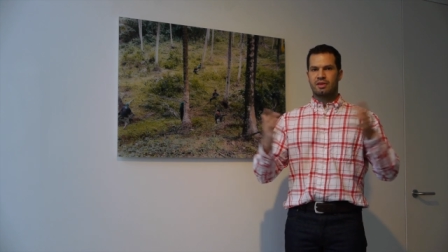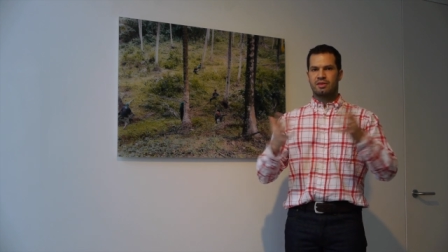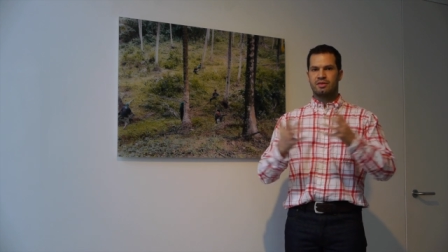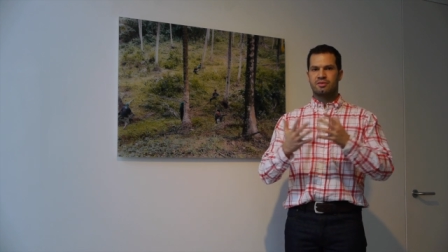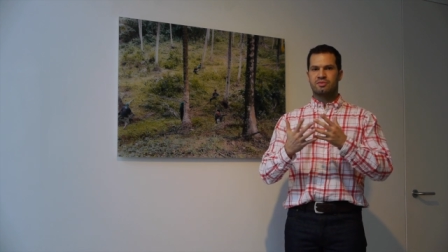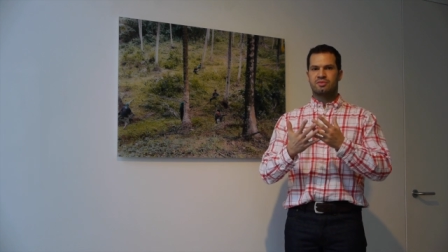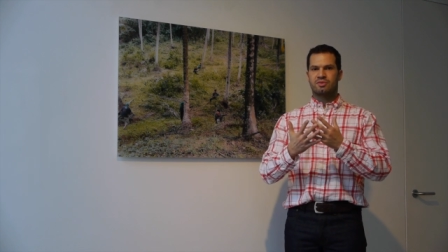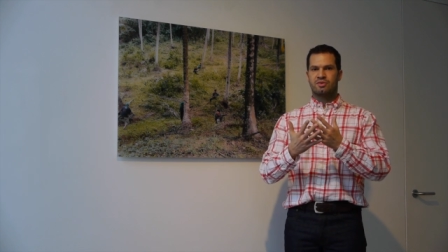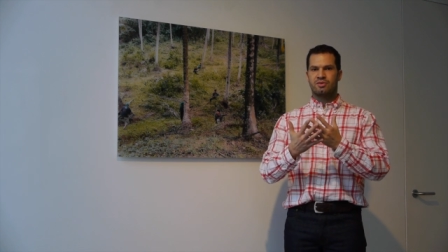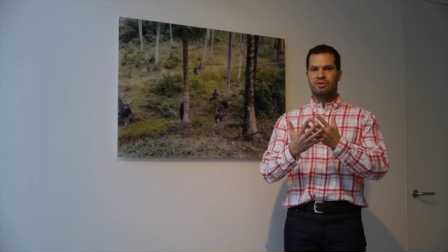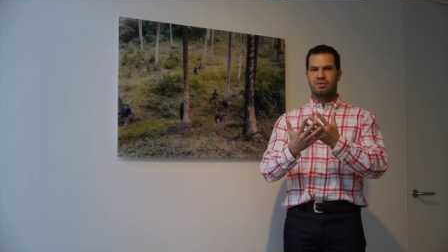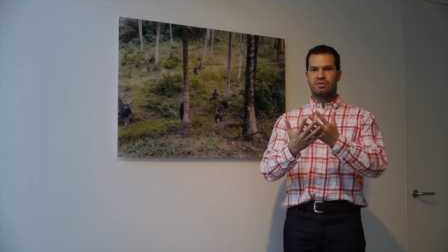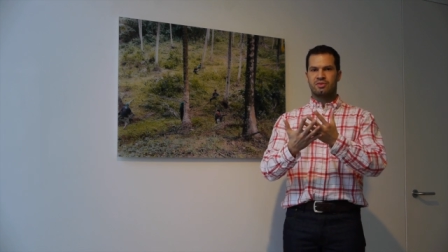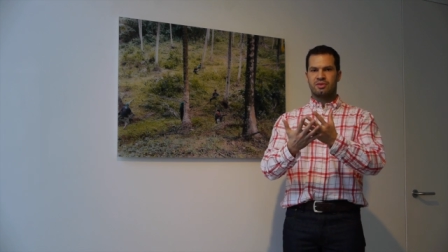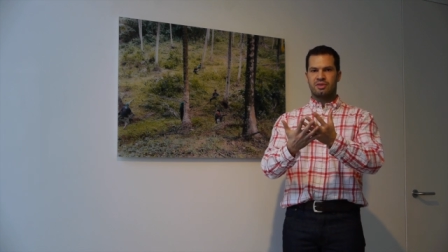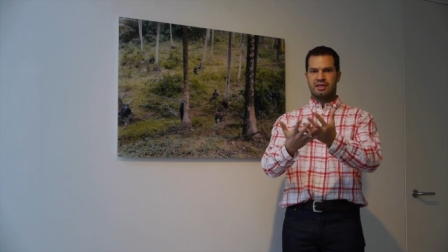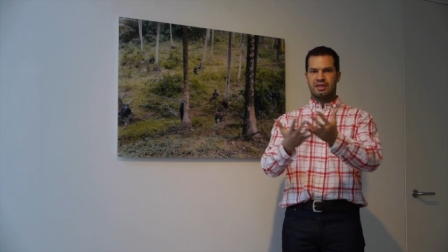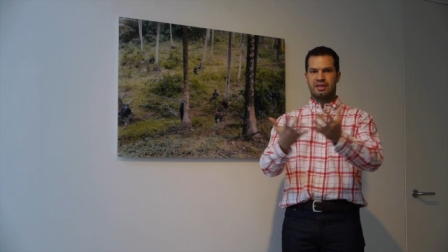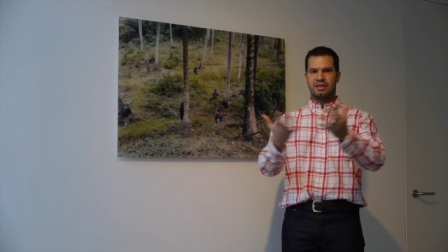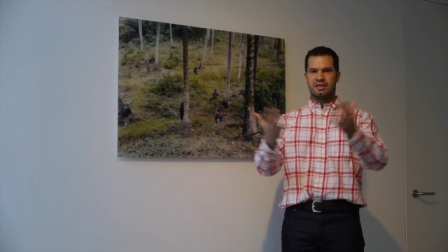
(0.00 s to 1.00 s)
is
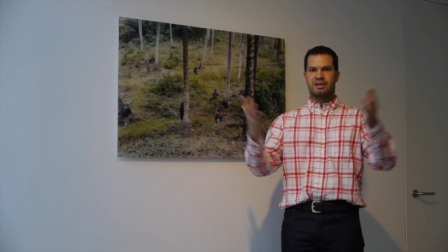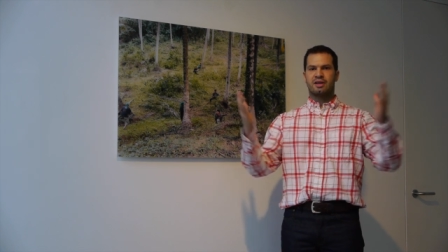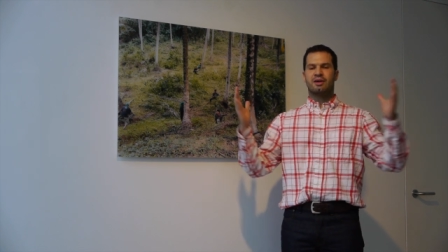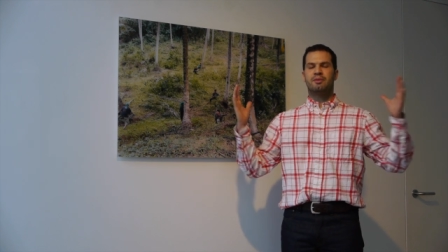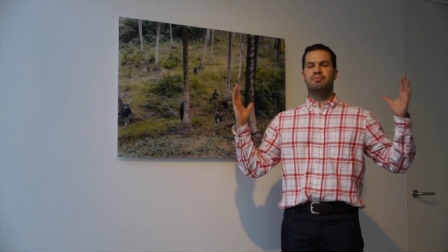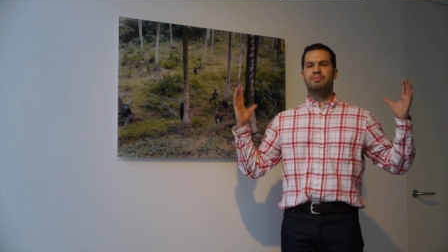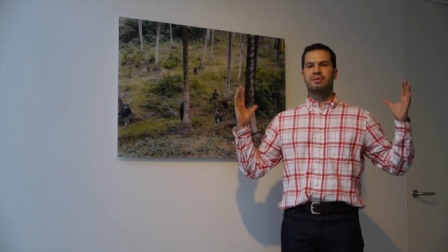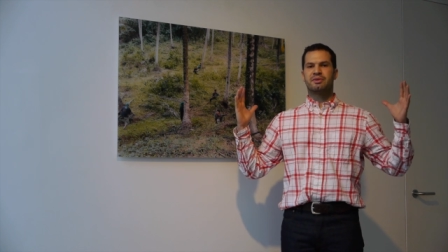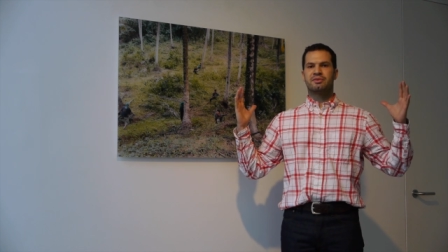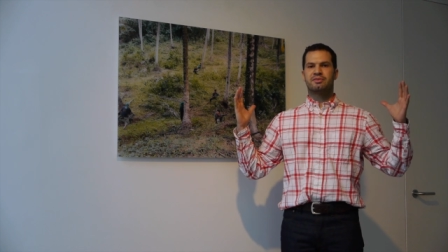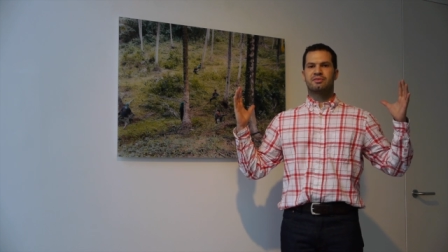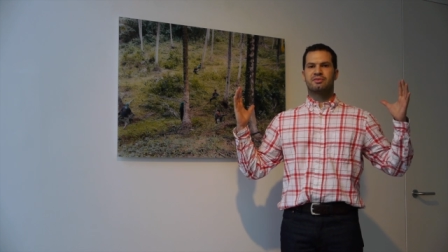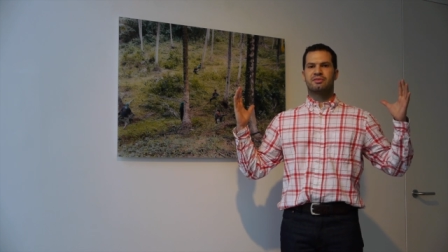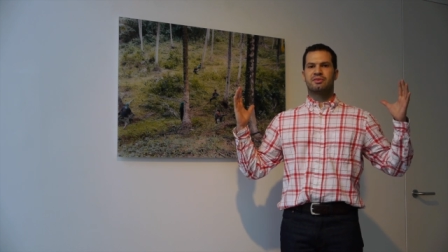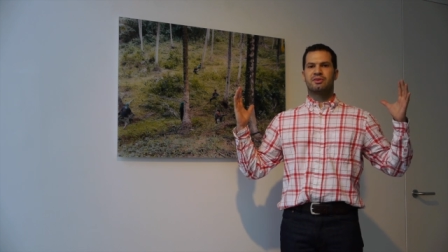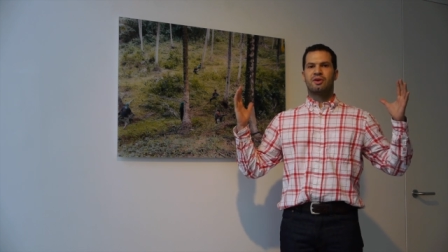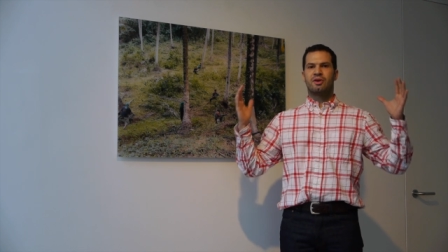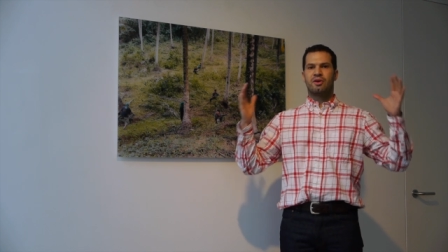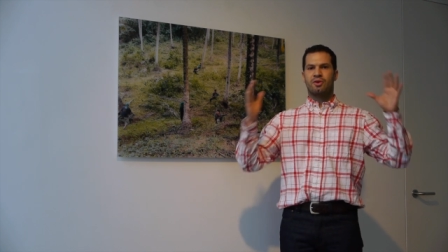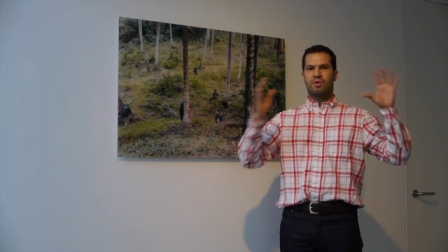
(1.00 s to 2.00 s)
totally
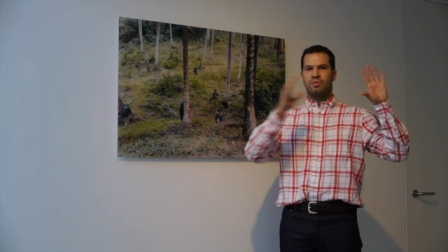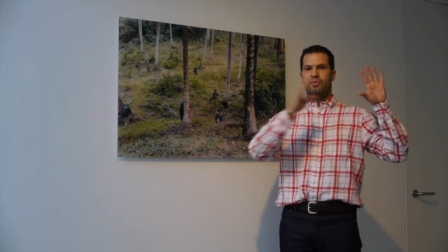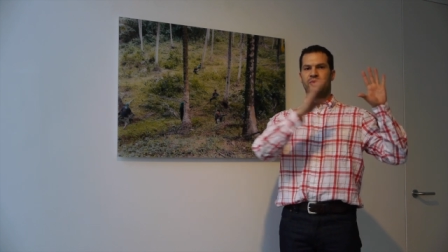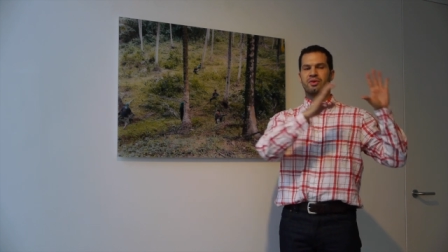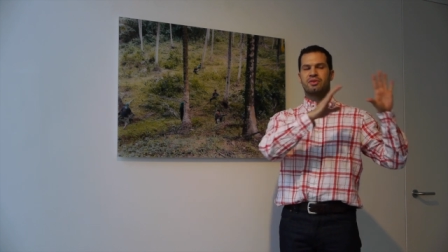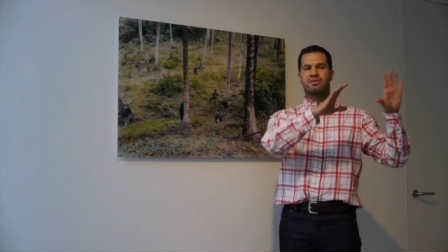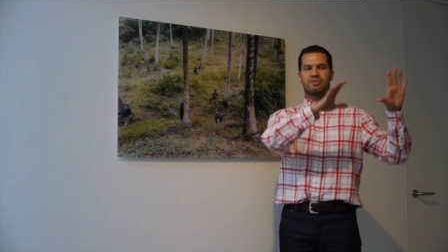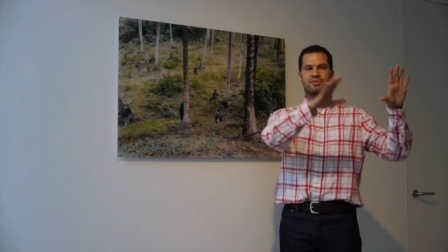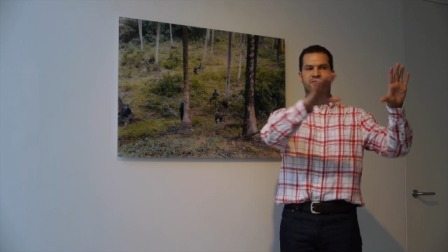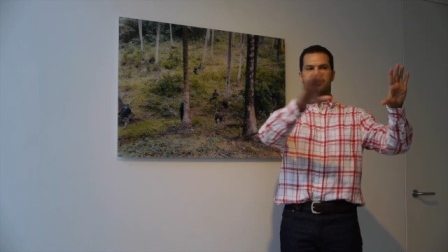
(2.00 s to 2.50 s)
encompassed with the